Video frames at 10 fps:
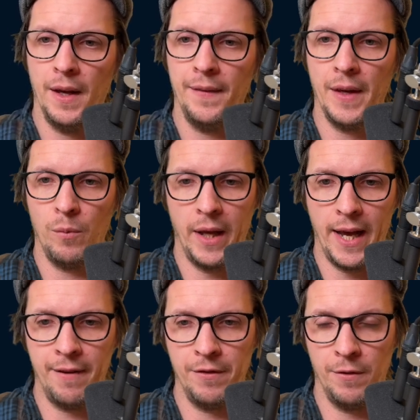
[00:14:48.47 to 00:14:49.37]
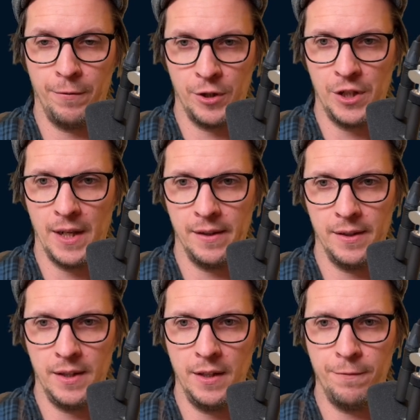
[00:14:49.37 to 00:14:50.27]
and then we have the
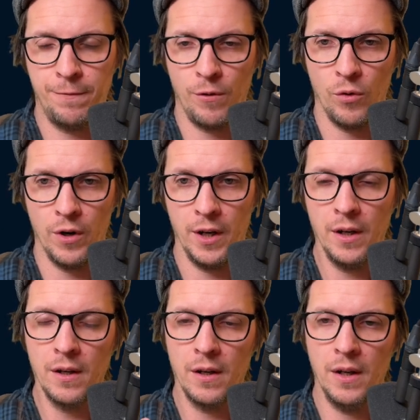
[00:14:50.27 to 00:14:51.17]
functionality for,